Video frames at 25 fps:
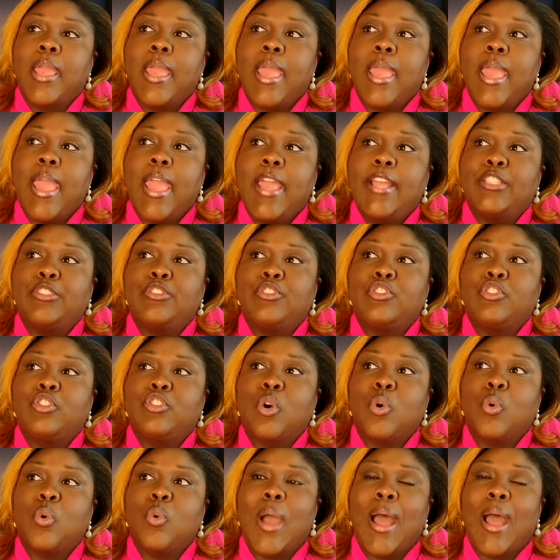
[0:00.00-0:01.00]
And
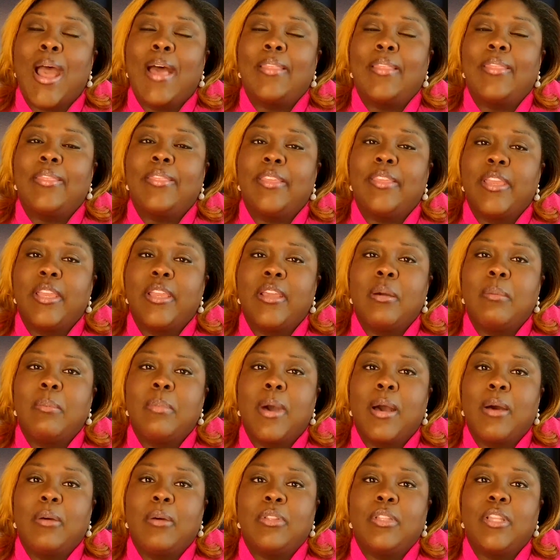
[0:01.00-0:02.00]
so I think
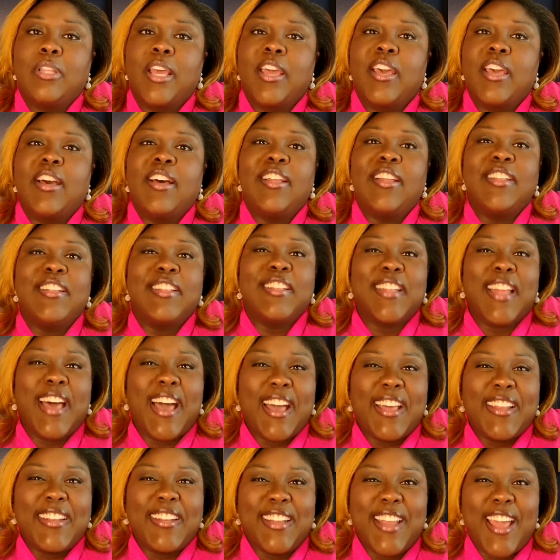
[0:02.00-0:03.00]
about that a
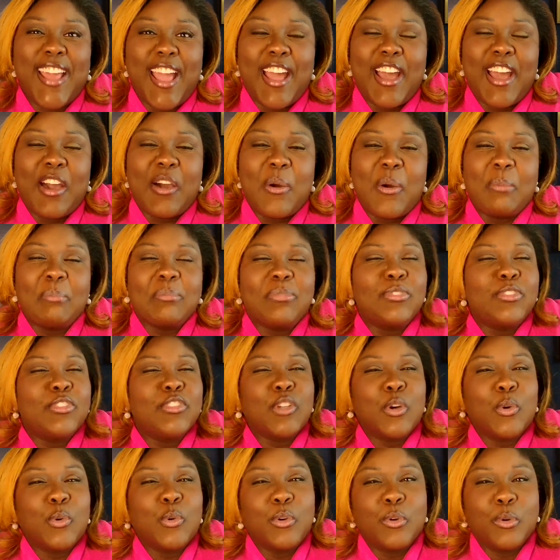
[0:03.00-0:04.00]
lot now. I'm
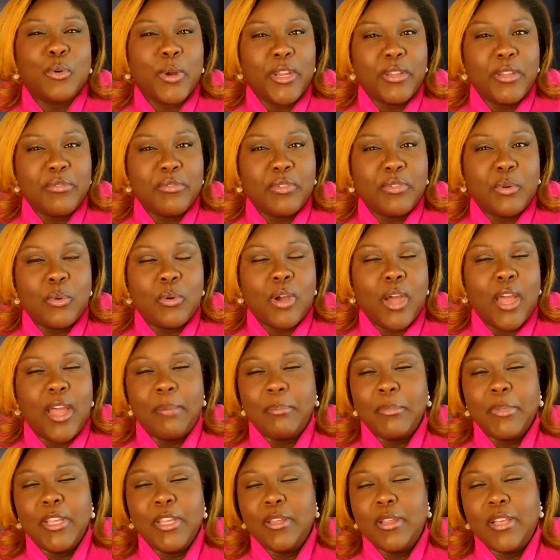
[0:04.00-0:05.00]
so grateful. I
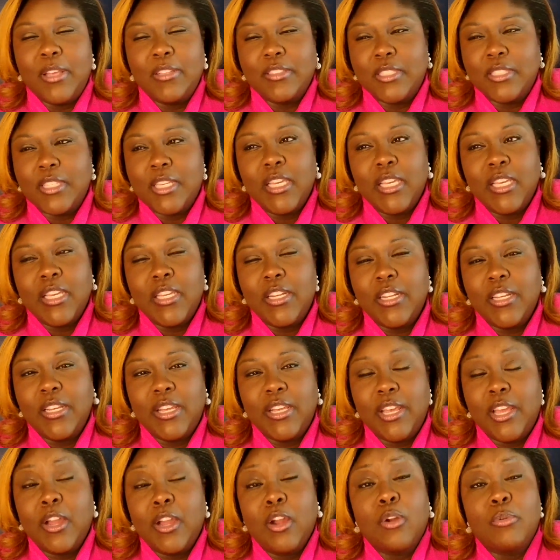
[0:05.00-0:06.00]
mean, as a kid,
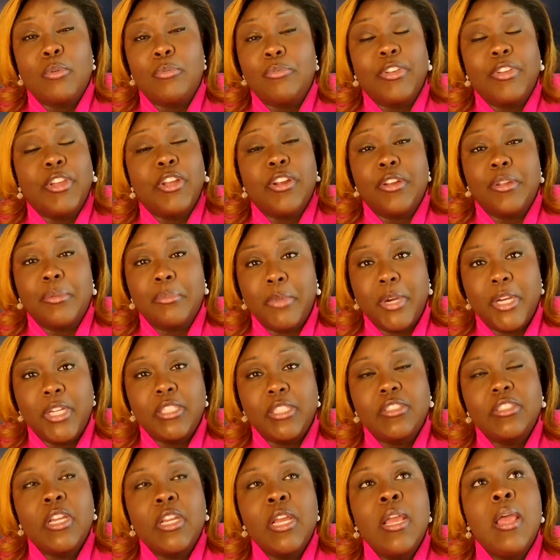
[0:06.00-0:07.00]
it hurt very
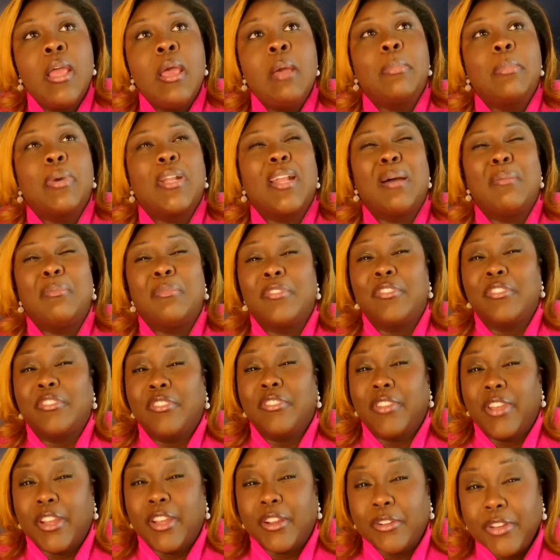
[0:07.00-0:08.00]
much, but I'm
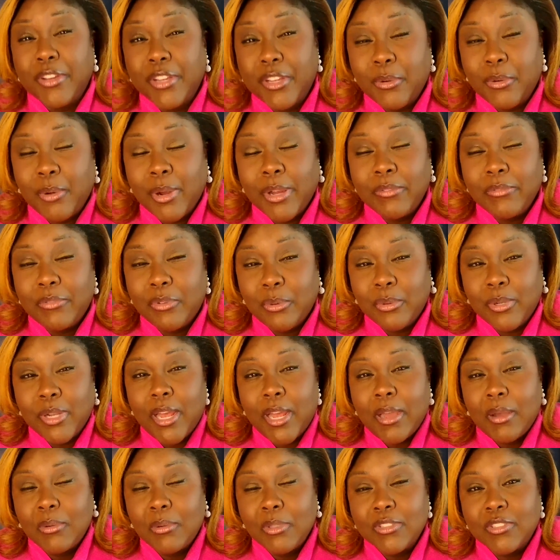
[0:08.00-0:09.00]
very grateful
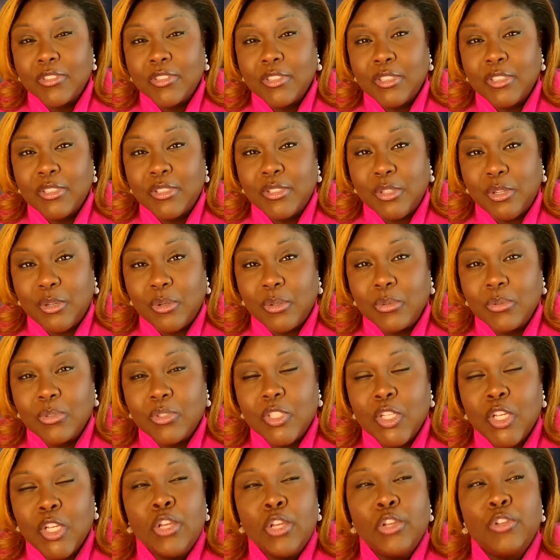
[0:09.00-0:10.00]
now as an adult
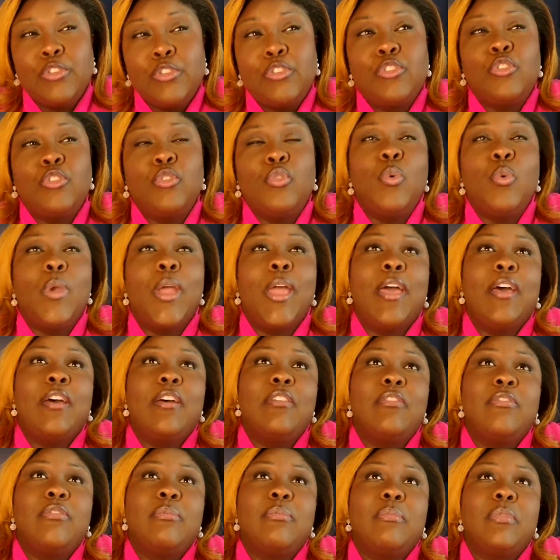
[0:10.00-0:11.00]
to
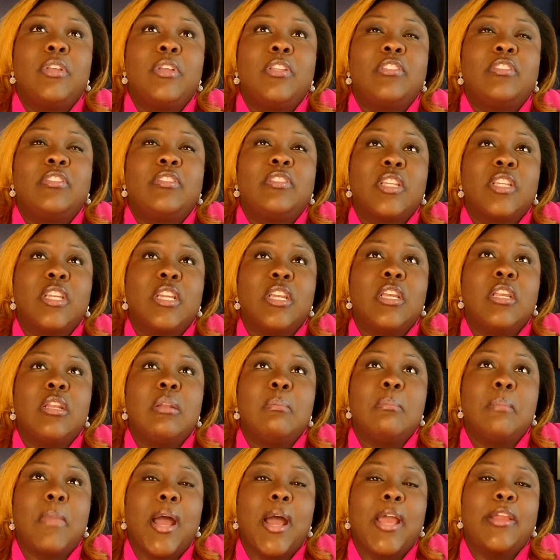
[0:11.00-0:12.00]
have
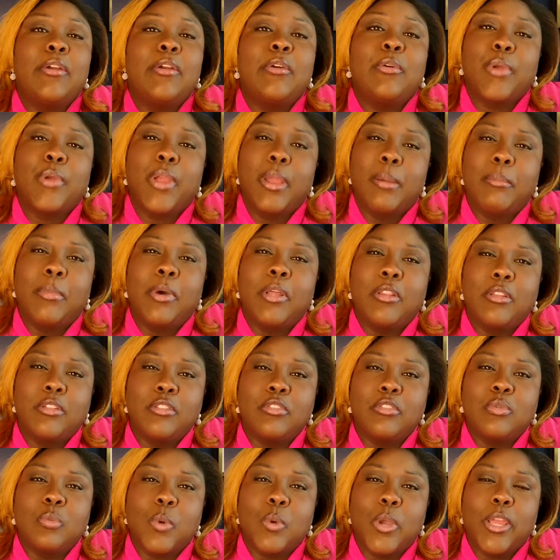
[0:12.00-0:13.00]
seen my
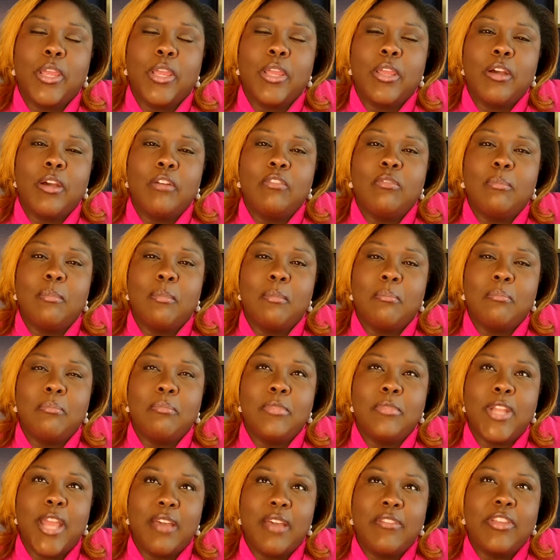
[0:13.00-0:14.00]
grandmother's way of
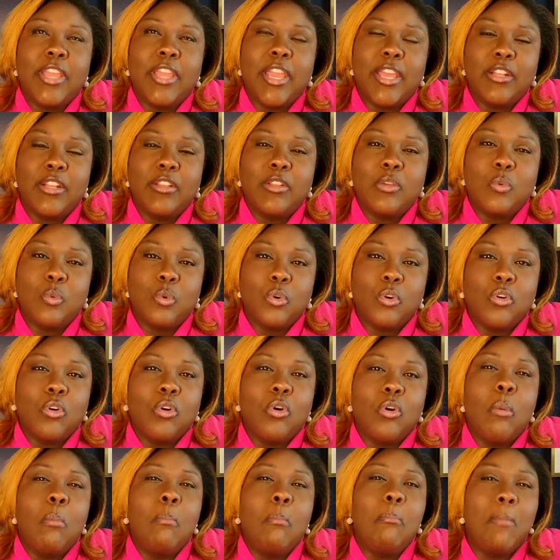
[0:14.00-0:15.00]
navigating the
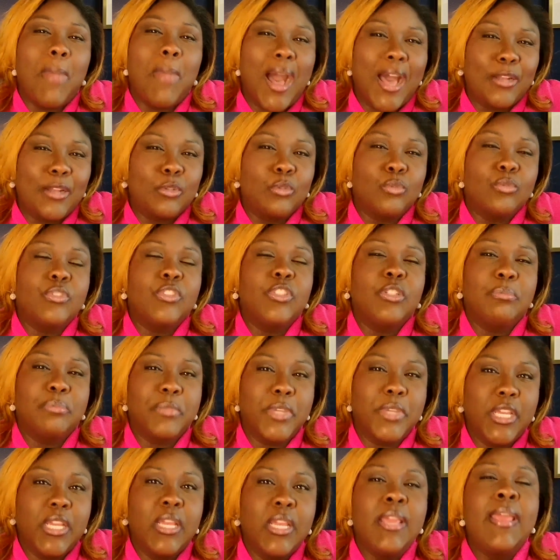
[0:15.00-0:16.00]
world modeled to
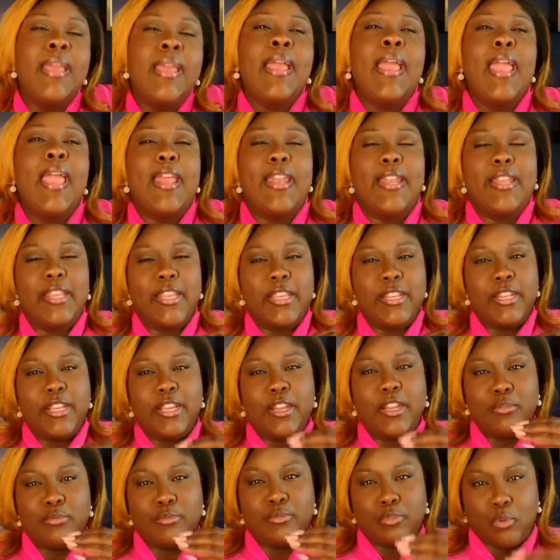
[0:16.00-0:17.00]
me and getting
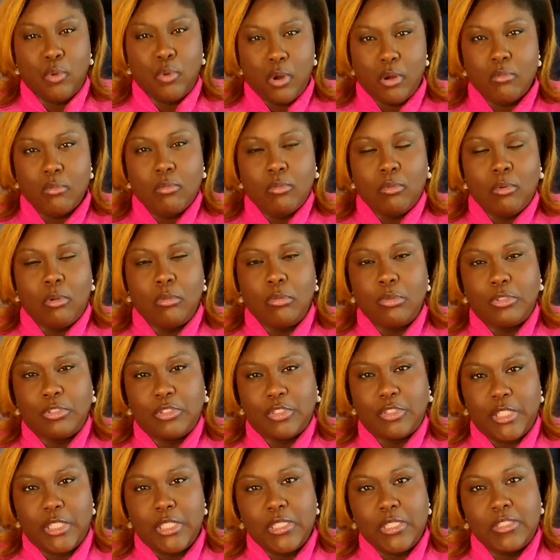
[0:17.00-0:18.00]
a front row
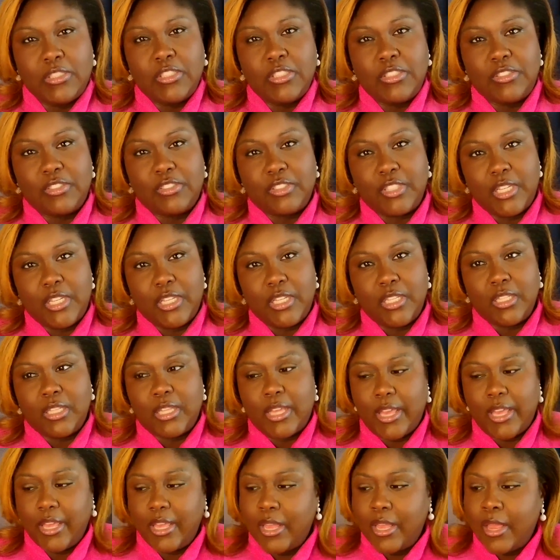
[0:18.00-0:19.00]
seat to seeing
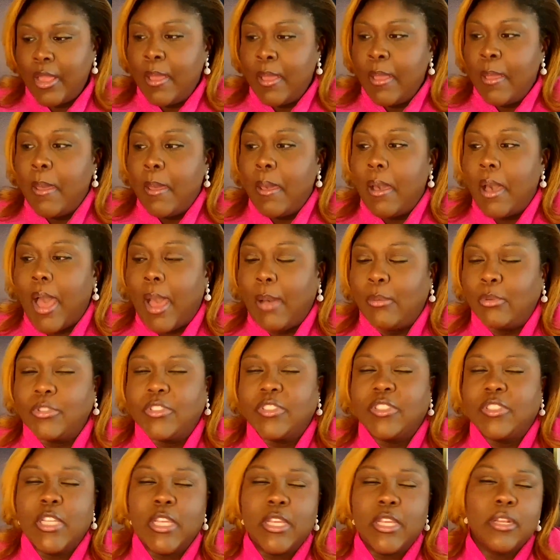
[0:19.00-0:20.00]
that. I was
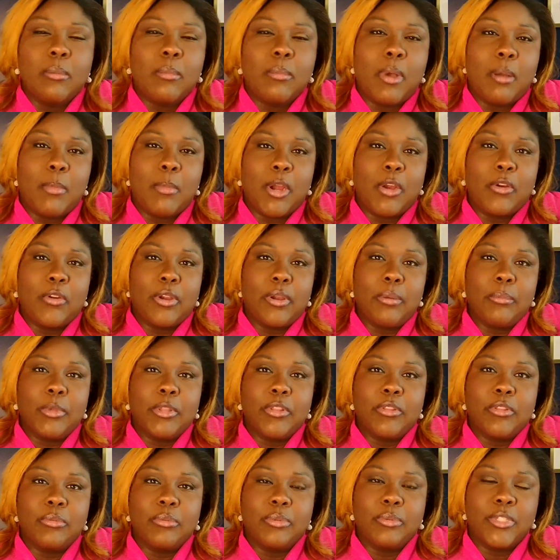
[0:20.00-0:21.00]
thinking about my
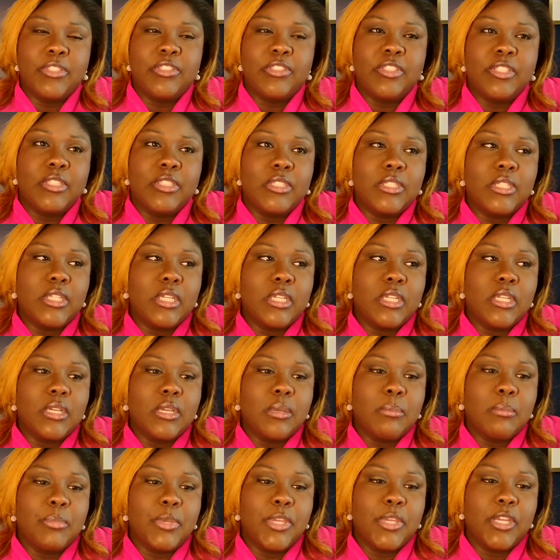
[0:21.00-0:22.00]
grandmother recently
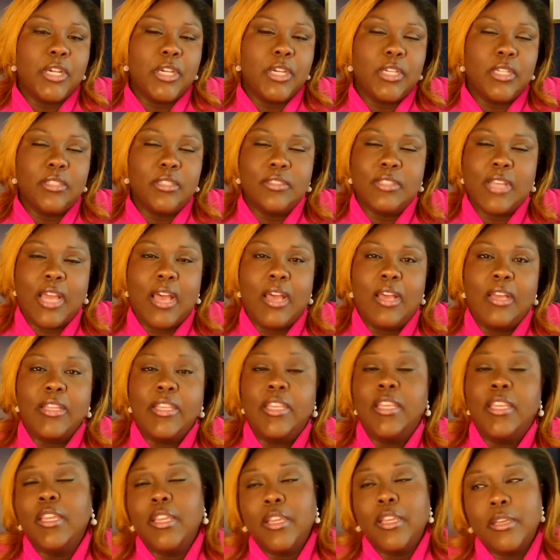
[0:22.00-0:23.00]
because,
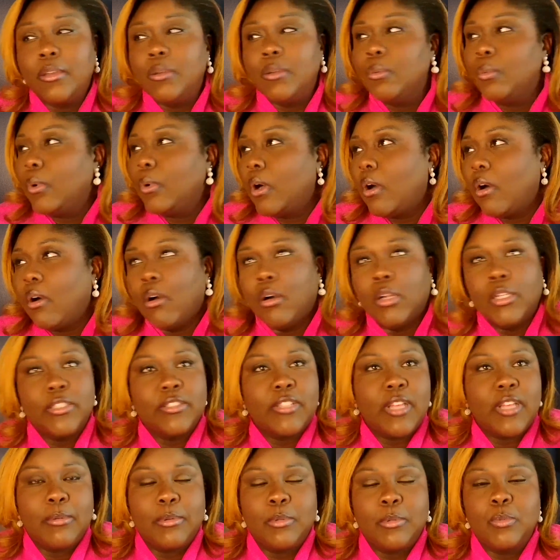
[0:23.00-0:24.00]
again, with all this
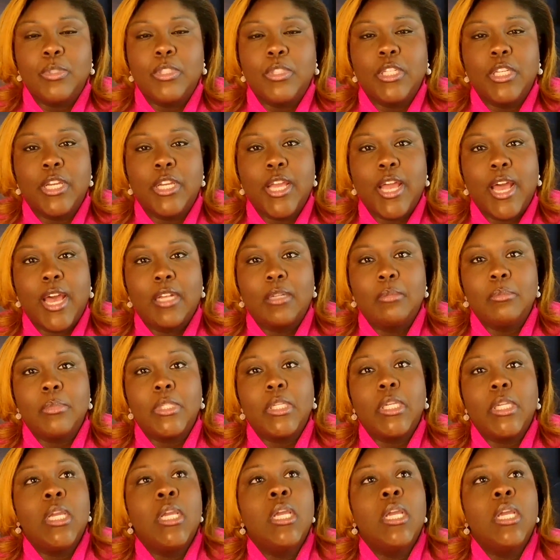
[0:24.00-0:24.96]
happening with the economy,